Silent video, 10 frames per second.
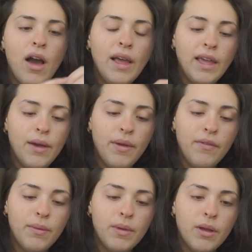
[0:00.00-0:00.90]
I can't
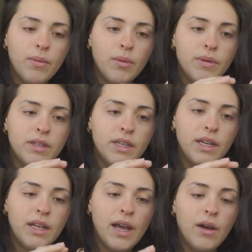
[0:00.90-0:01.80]
wait for him to come home to see
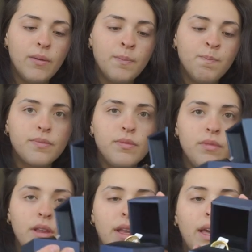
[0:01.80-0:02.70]
it now.
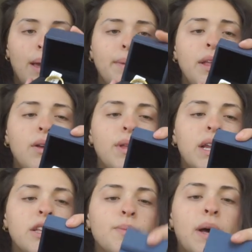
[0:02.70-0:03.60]
It came in, like, a really
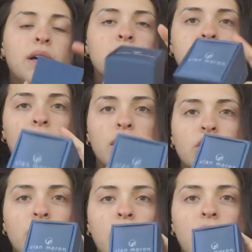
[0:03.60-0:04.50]
nice box,
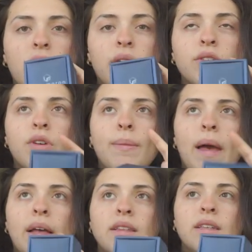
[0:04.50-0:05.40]
actually. It was from
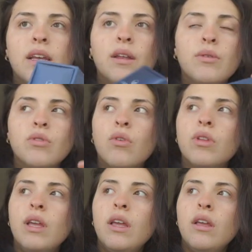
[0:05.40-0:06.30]
Etsy, and it was
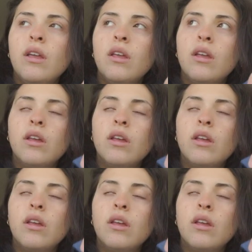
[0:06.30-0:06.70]
only